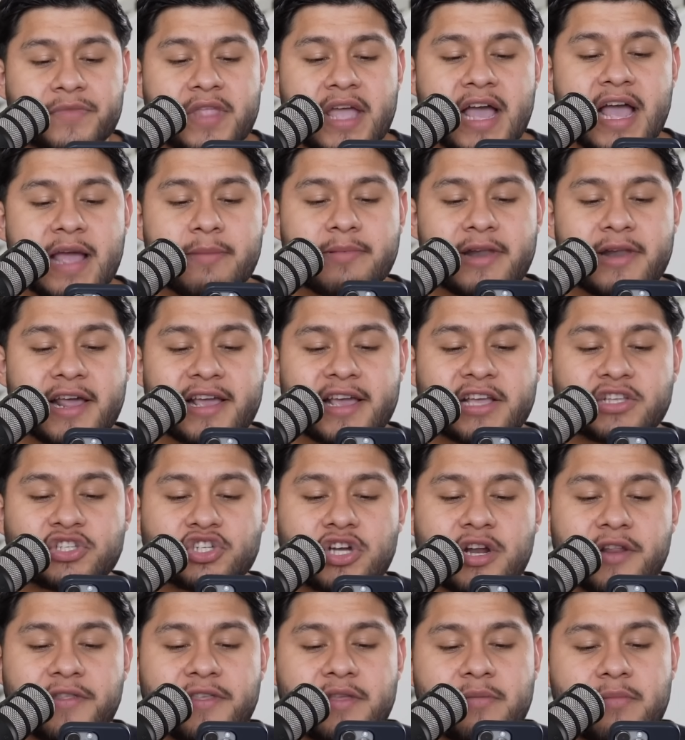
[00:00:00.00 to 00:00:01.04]
Hi, Blanca and
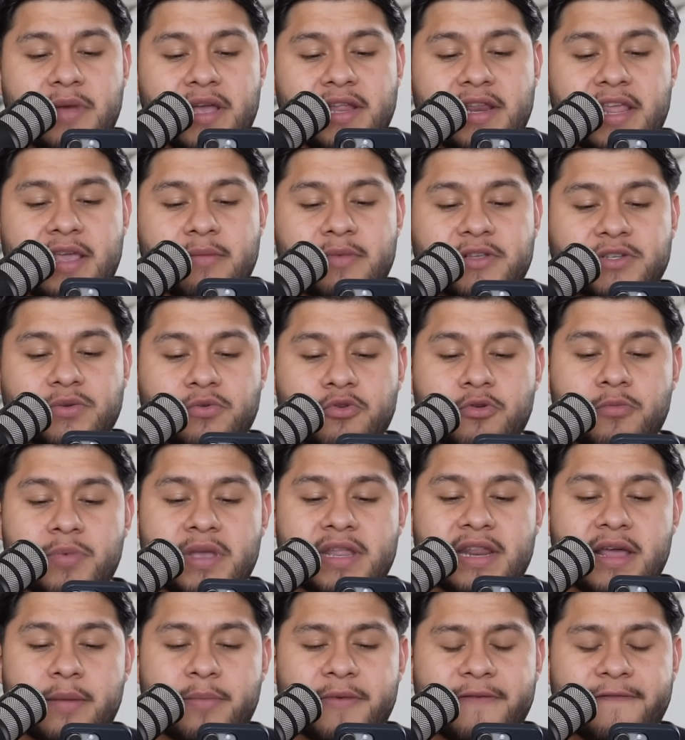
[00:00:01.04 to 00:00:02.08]
Jonathan. My name is Ruby,
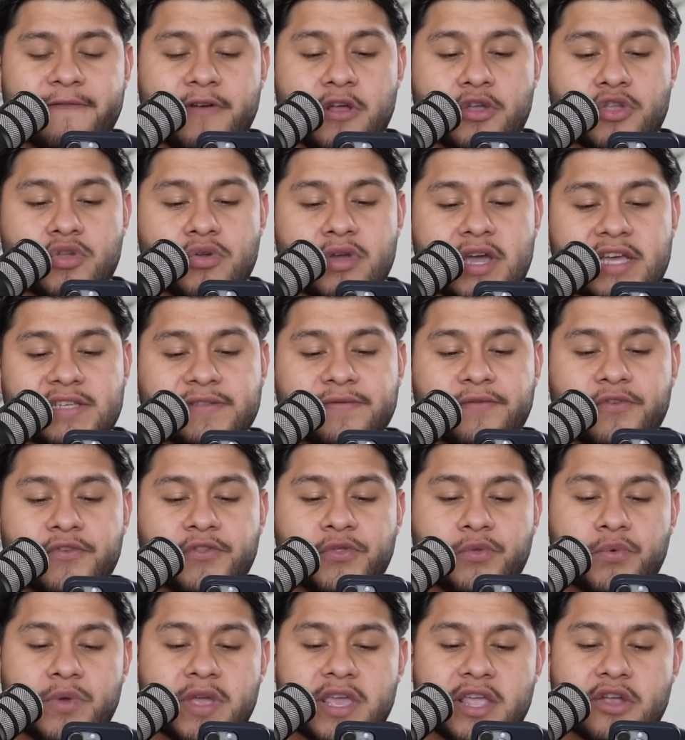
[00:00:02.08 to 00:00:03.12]
and I've been following you guys for
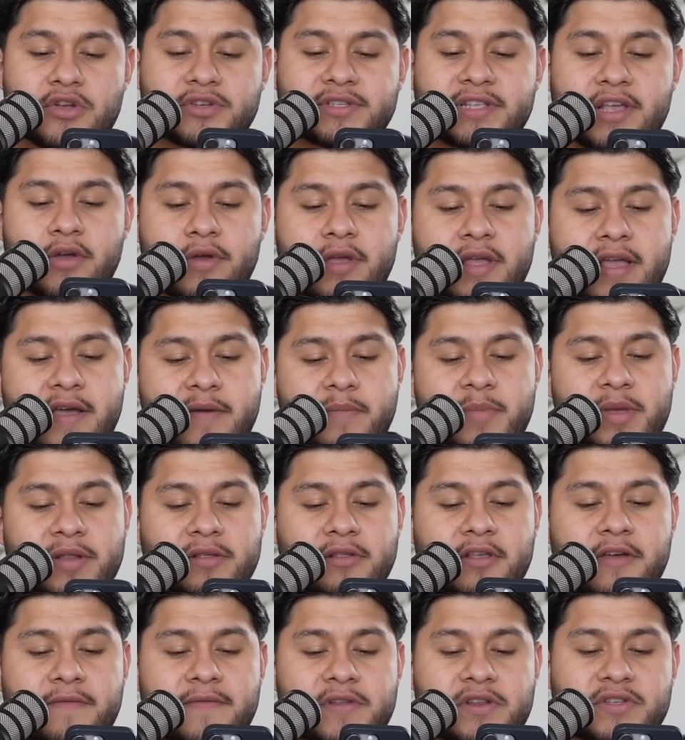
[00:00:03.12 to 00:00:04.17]
three years now and have been
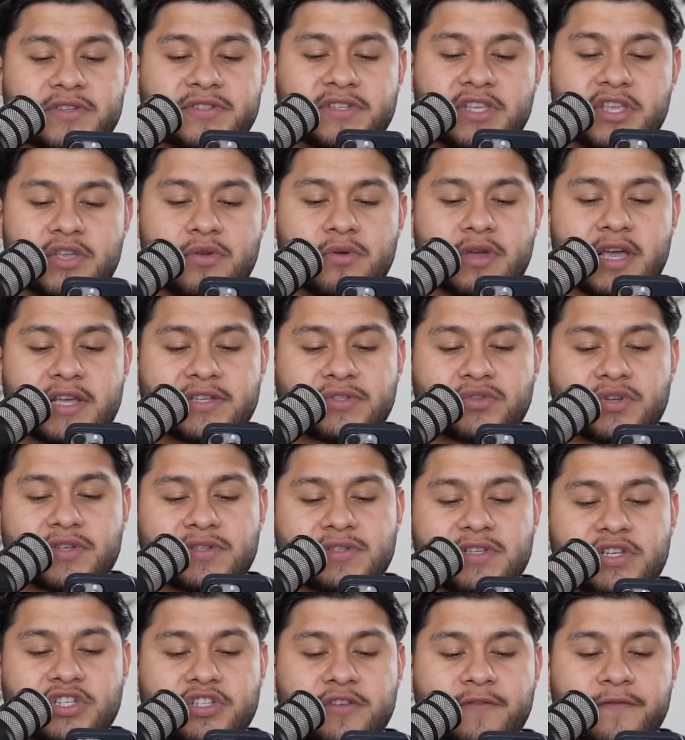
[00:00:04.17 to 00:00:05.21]
loving to see you guys
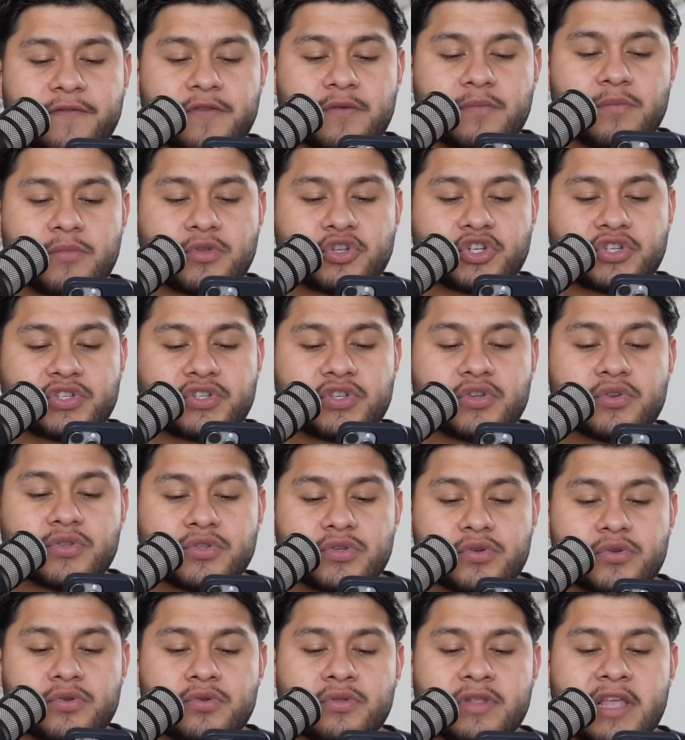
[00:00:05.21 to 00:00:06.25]
transition from just you
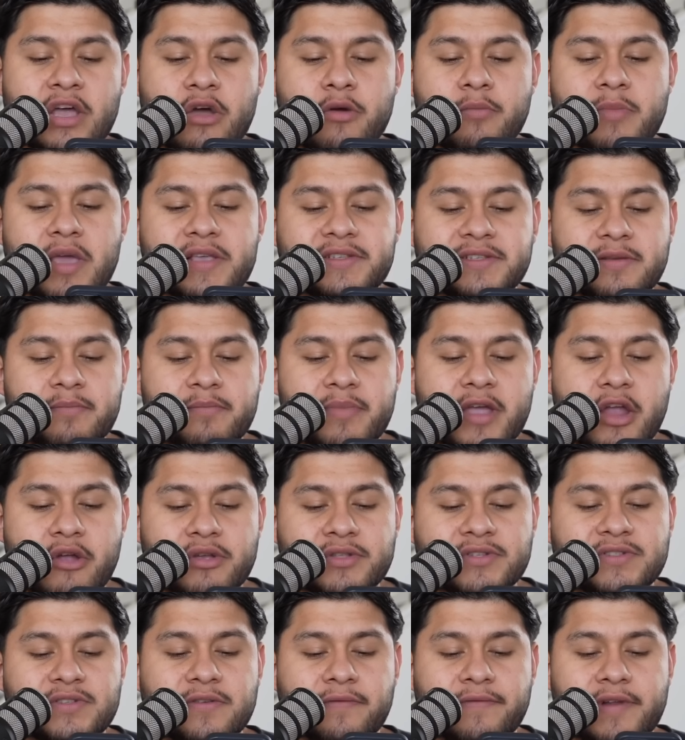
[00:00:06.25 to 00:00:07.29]
two to now amazing
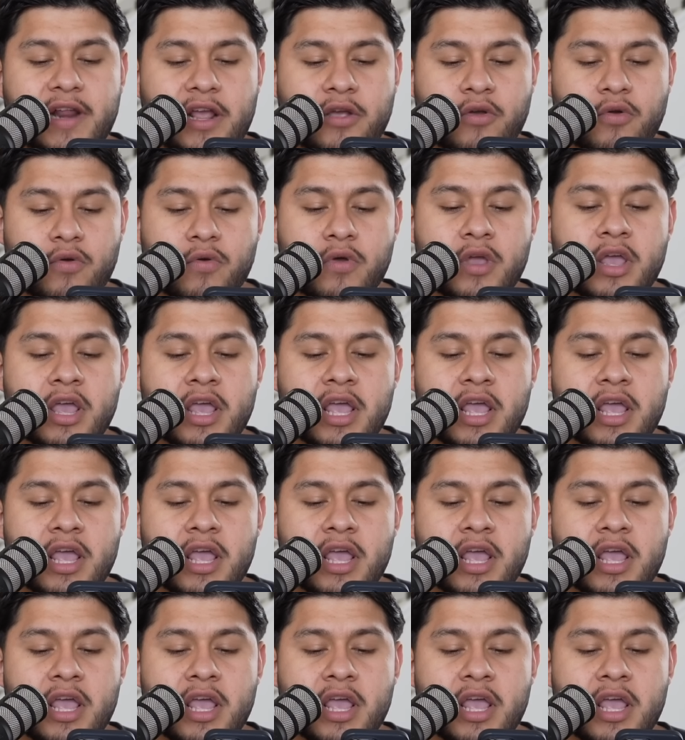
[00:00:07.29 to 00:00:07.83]
parents to Franco.